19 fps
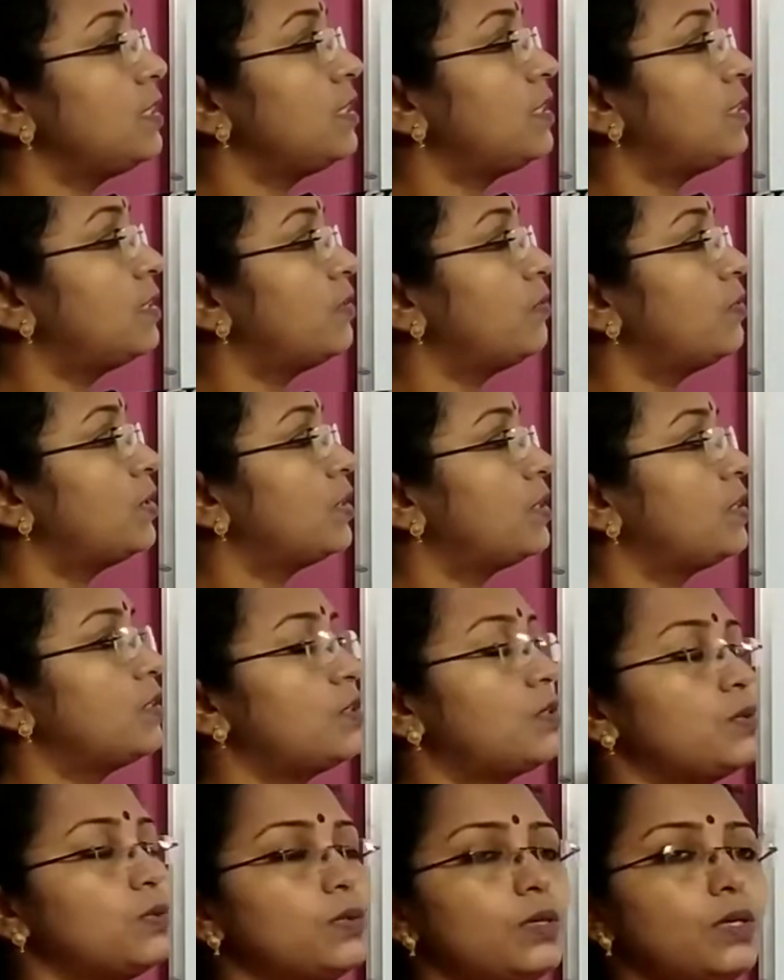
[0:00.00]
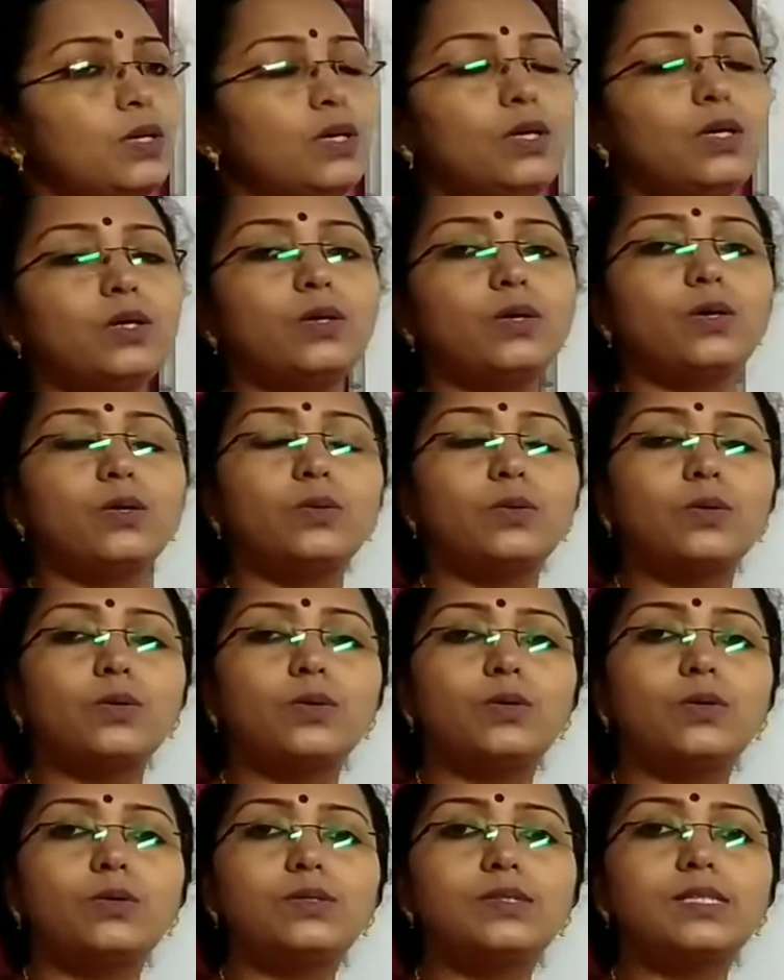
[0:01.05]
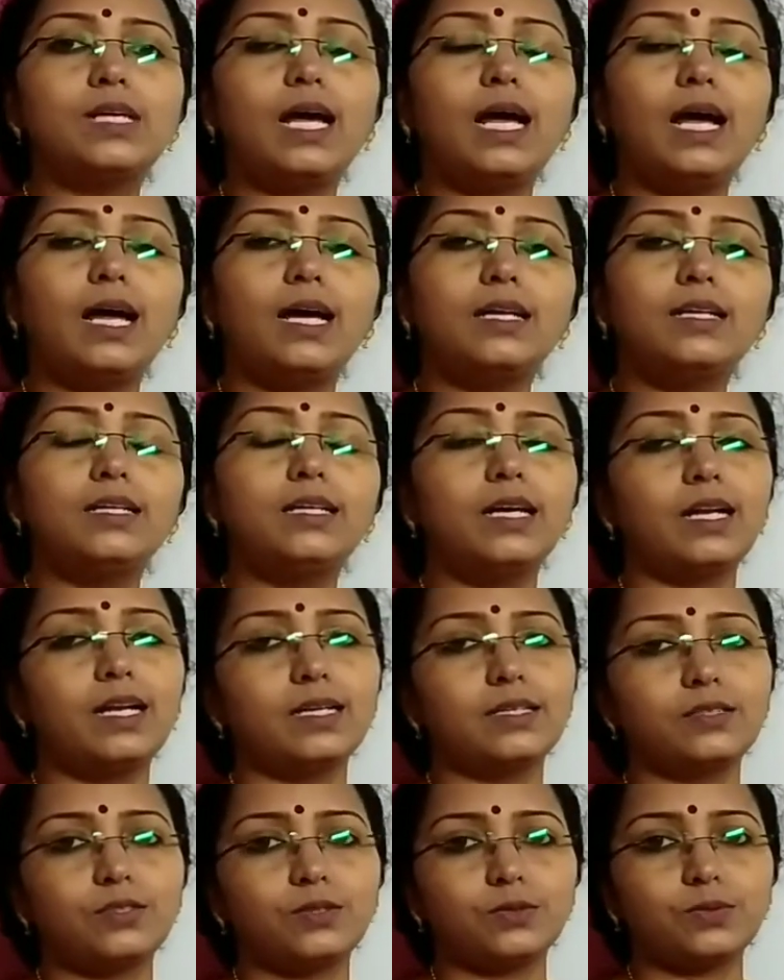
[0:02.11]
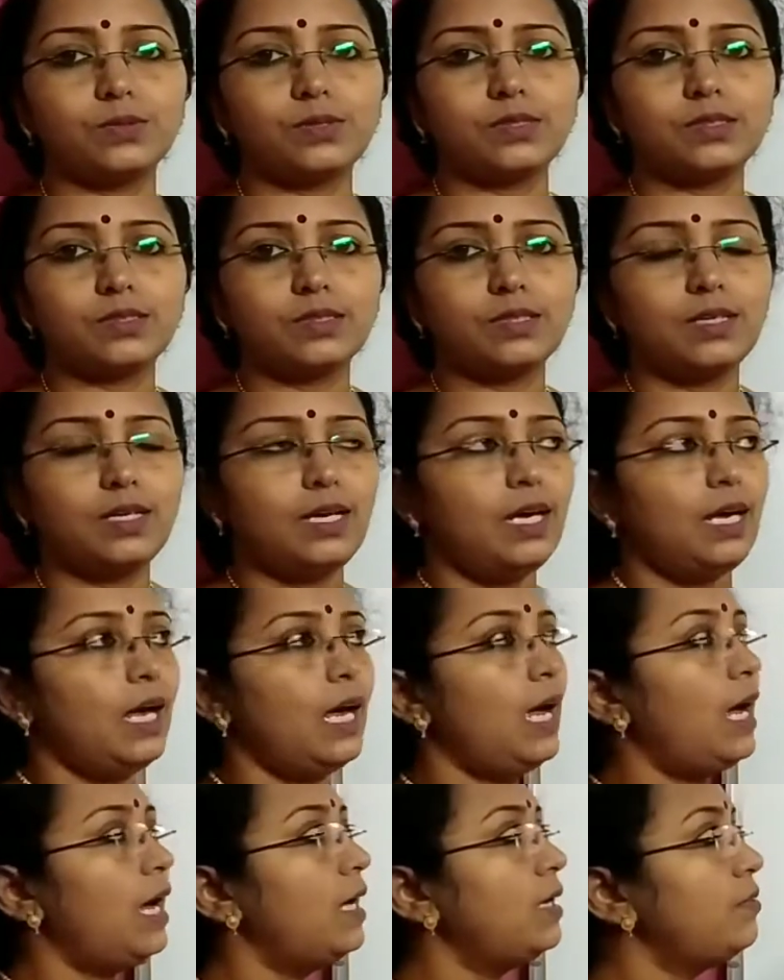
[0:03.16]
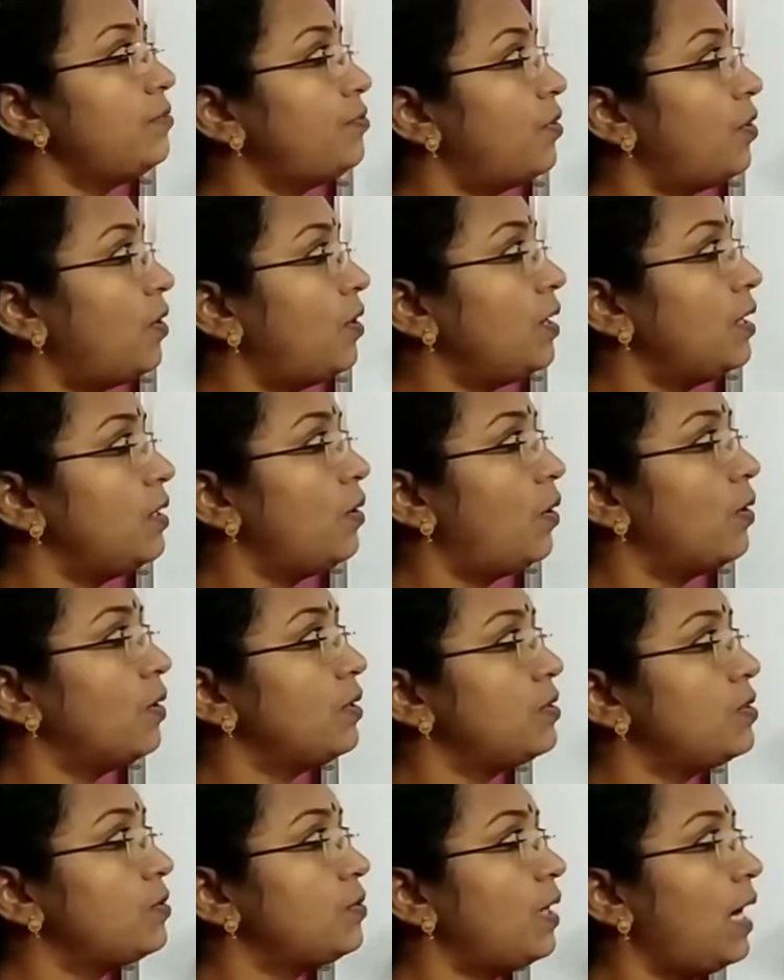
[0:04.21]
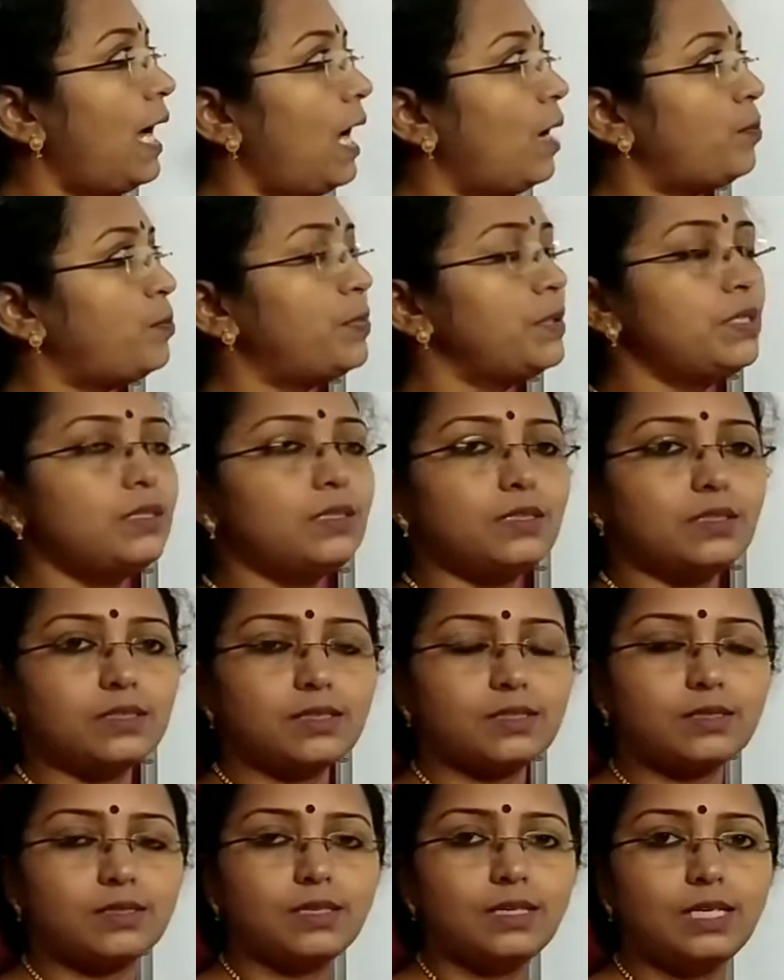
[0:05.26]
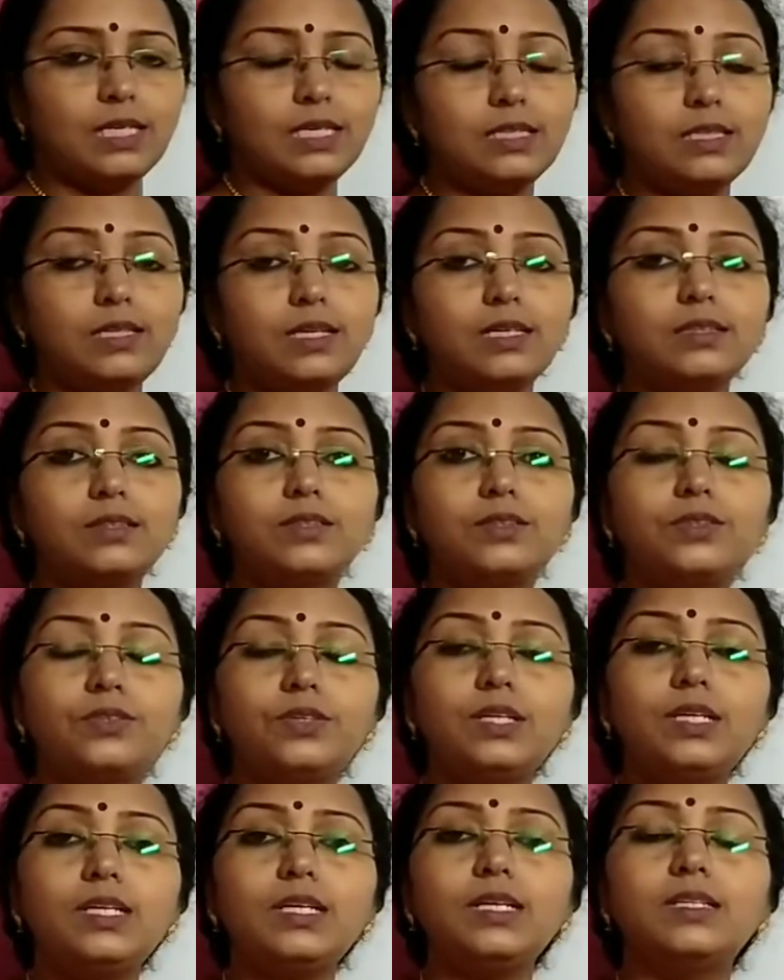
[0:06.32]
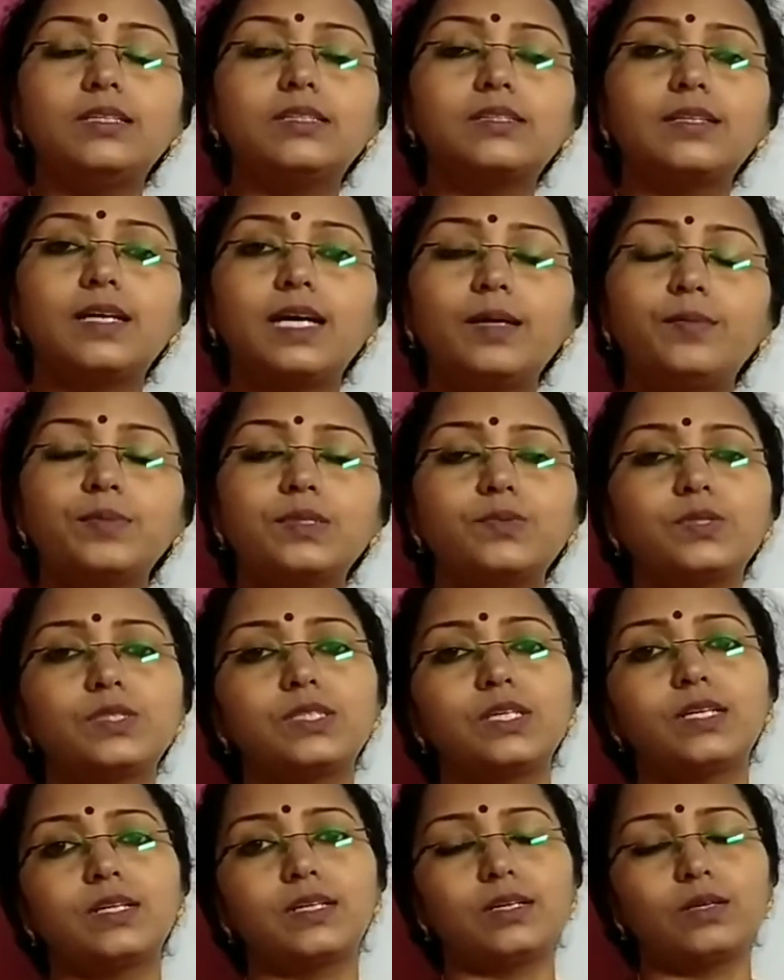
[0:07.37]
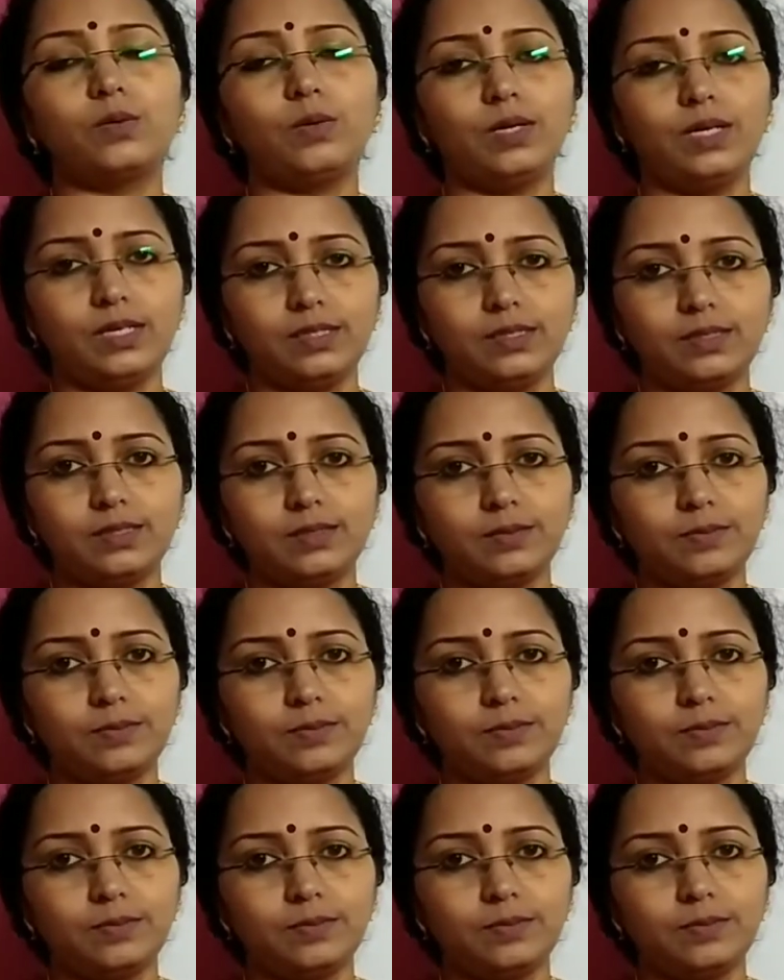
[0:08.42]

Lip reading: converted to glucose and galactose. And in order to happen this, there are 3 enzymes which are required.